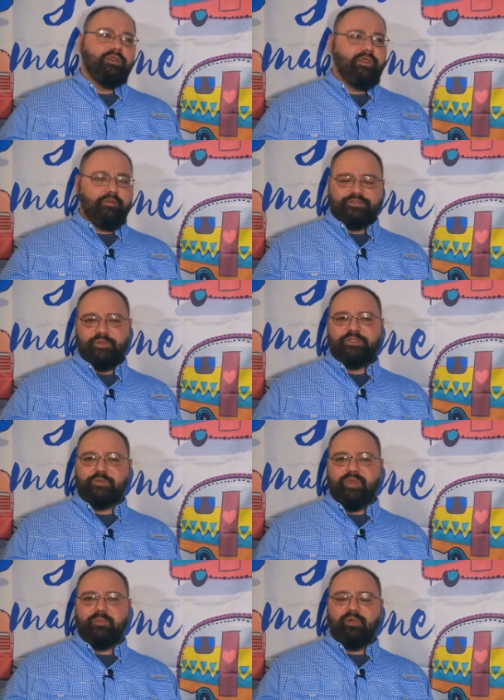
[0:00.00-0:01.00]
And there was a
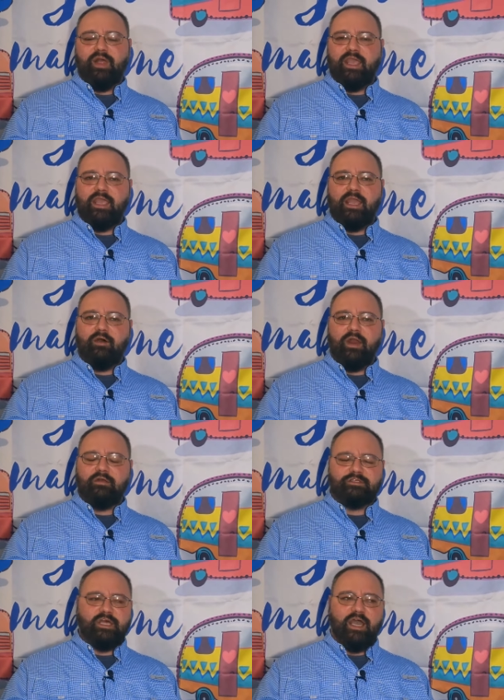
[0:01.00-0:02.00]
bunch of people hanging out
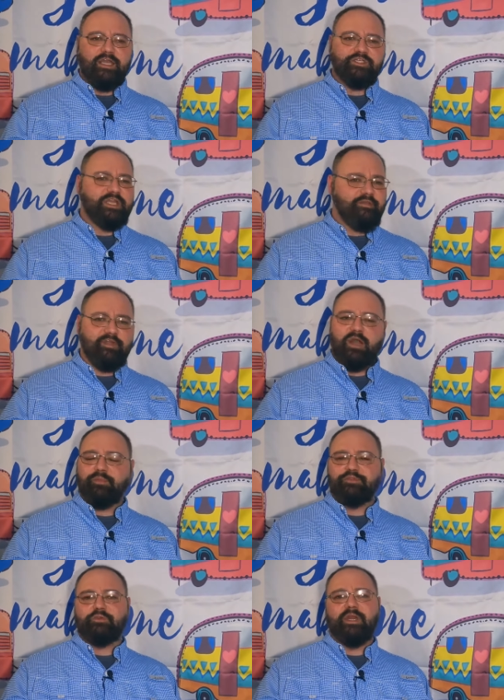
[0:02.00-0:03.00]
outside, just having a
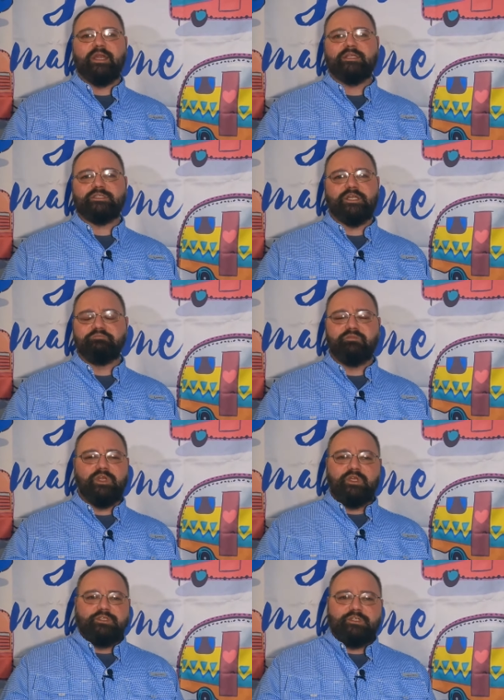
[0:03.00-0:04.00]
couple drinks and
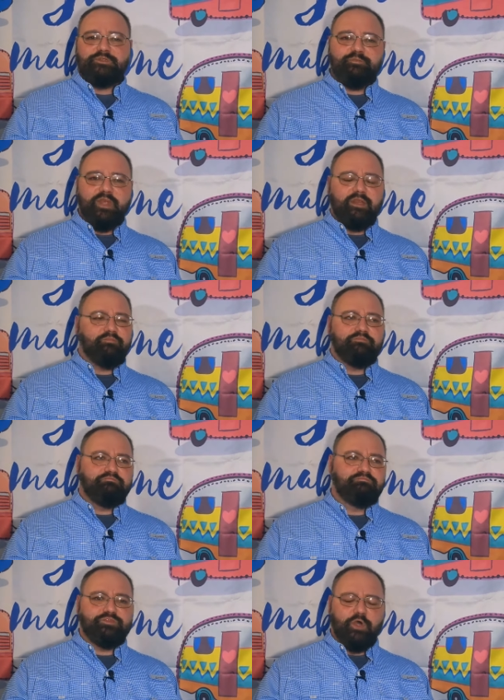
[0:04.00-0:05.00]
just
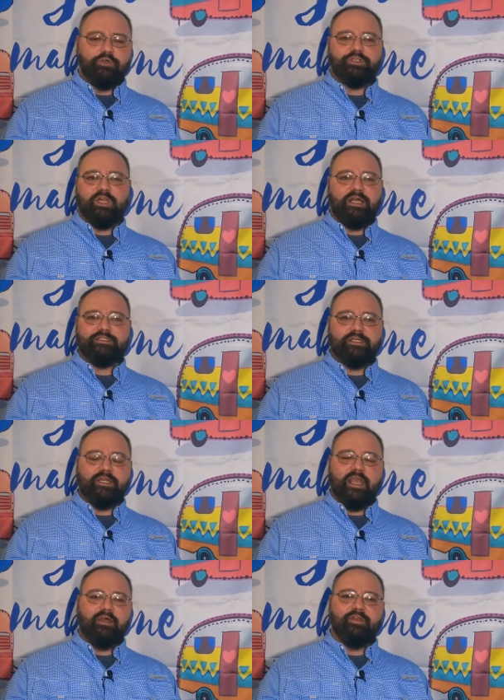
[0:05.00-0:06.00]
socializing
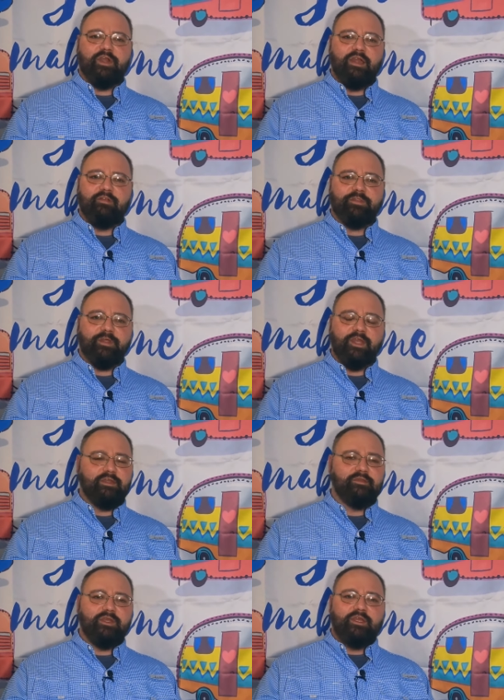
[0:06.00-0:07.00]
together and
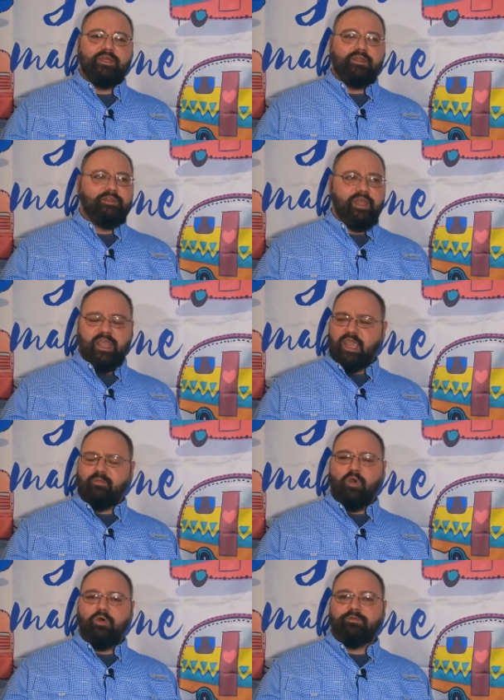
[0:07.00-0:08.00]
everything. They
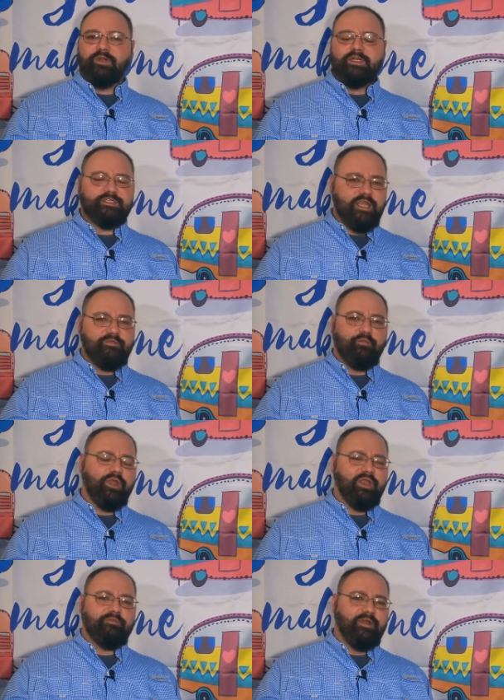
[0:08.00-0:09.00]
came over, see
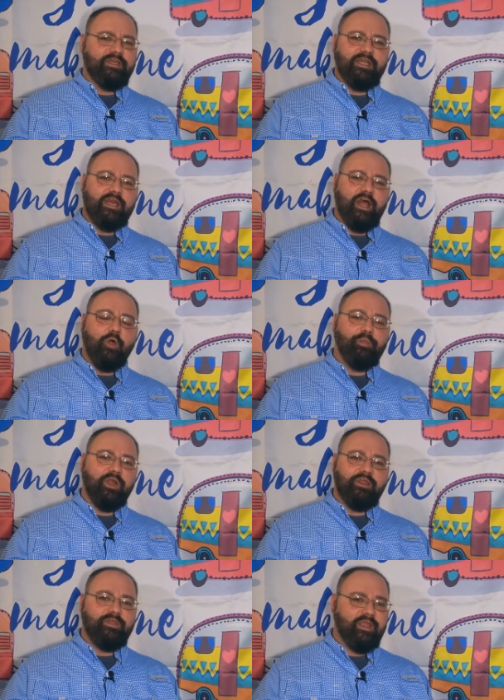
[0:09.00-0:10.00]
if I needed help or
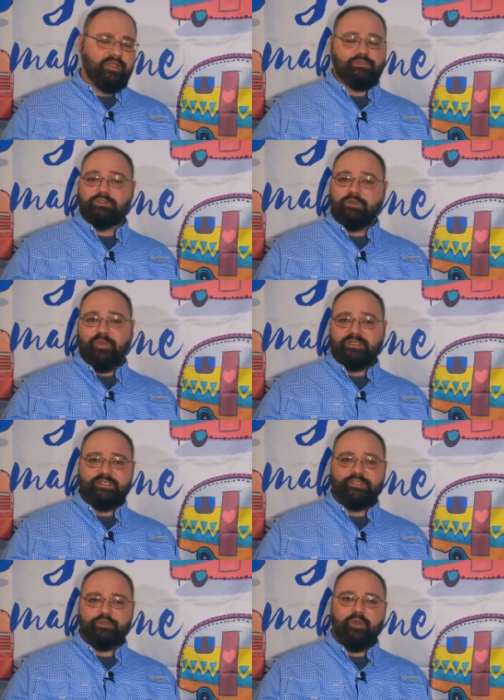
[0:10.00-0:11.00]
anything. I told them my
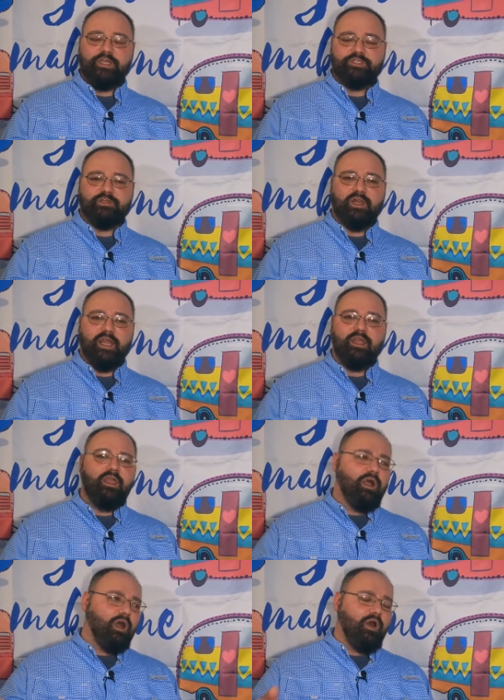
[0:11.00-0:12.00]
situation. They're like,
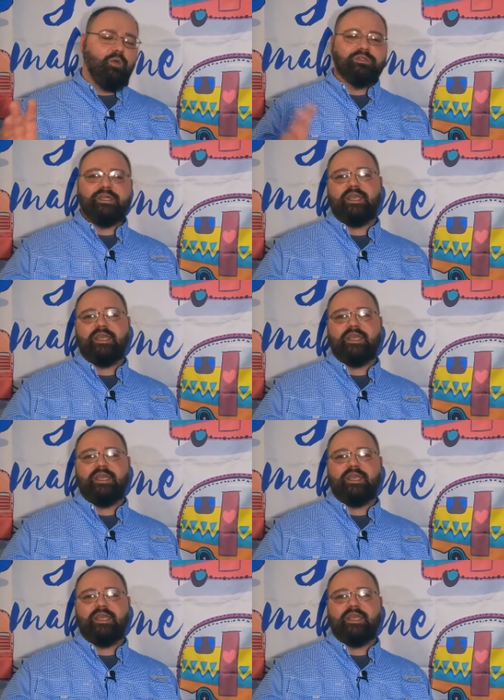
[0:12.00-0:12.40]
oh, we'll